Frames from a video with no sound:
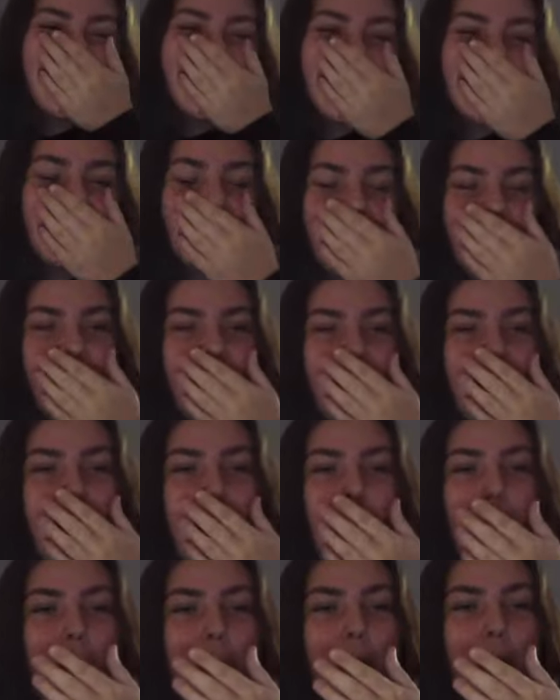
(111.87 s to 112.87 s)
Stop laughing.
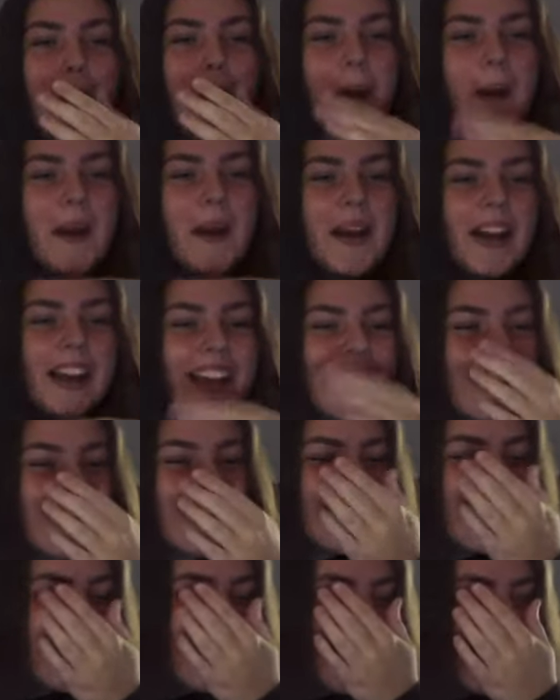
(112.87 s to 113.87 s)
Serious
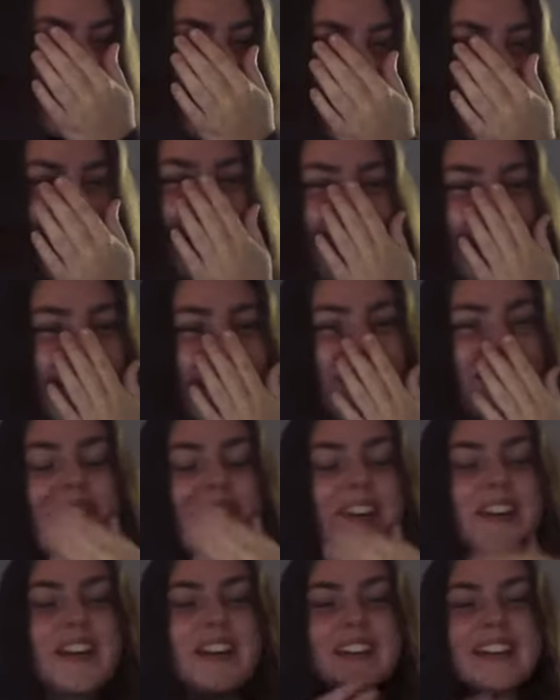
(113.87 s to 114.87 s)
face.
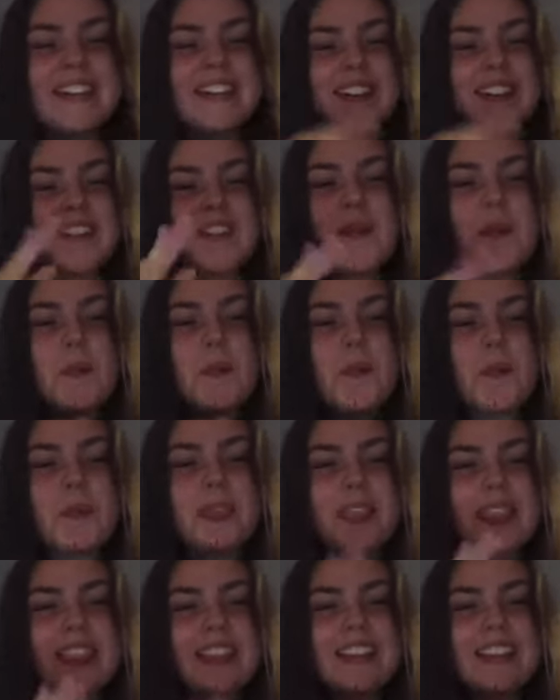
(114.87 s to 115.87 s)
Wow, you're already gonna do
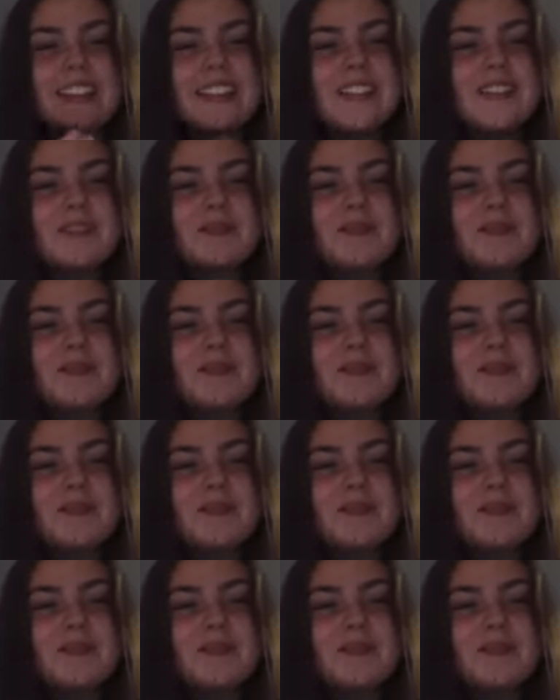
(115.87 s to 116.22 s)
it. Alright.